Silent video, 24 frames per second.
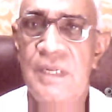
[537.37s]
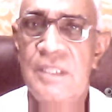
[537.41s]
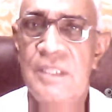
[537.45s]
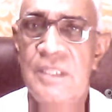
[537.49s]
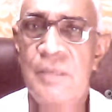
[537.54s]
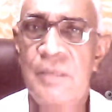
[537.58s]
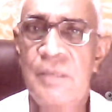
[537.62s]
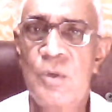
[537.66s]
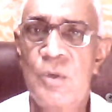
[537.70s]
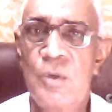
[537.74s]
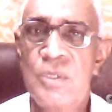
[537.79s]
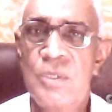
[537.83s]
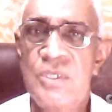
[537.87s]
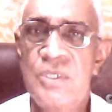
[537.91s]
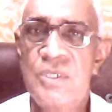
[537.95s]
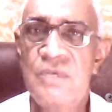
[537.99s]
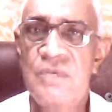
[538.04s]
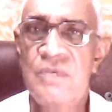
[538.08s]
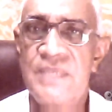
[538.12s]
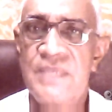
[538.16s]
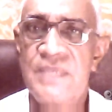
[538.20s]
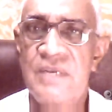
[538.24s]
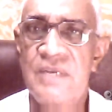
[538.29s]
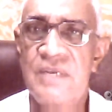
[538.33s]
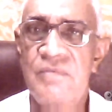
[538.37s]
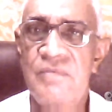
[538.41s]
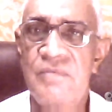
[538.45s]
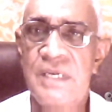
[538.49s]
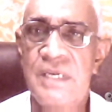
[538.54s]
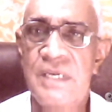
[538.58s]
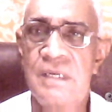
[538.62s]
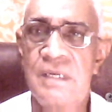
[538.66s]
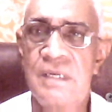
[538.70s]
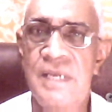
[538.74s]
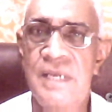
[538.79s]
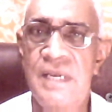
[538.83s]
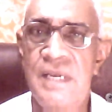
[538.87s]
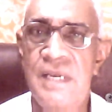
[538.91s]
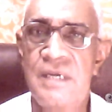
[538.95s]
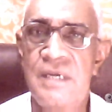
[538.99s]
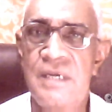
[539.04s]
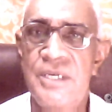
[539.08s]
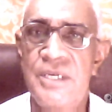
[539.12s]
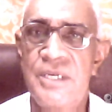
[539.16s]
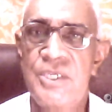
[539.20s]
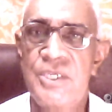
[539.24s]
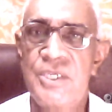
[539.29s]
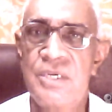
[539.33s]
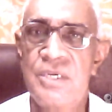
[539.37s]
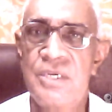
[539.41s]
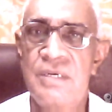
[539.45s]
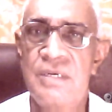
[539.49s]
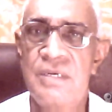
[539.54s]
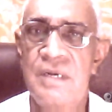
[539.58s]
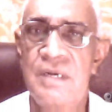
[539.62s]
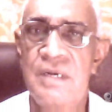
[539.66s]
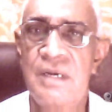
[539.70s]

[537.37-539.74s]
The process of cervical dilatation